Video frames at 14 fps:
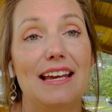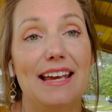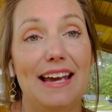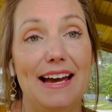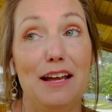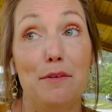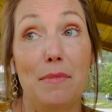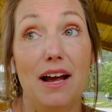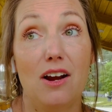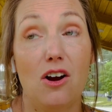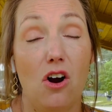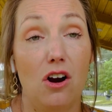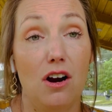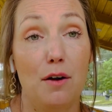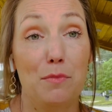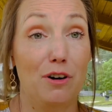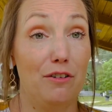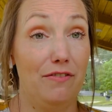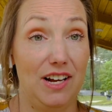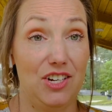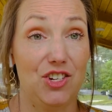get my car
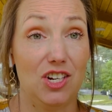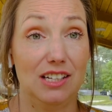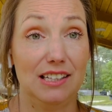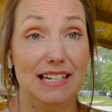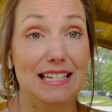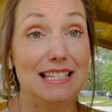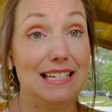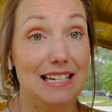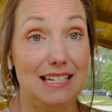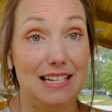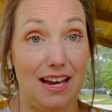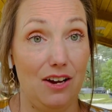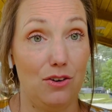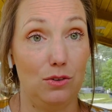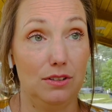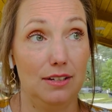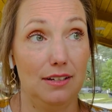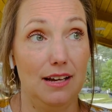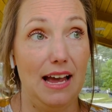professionally detailed.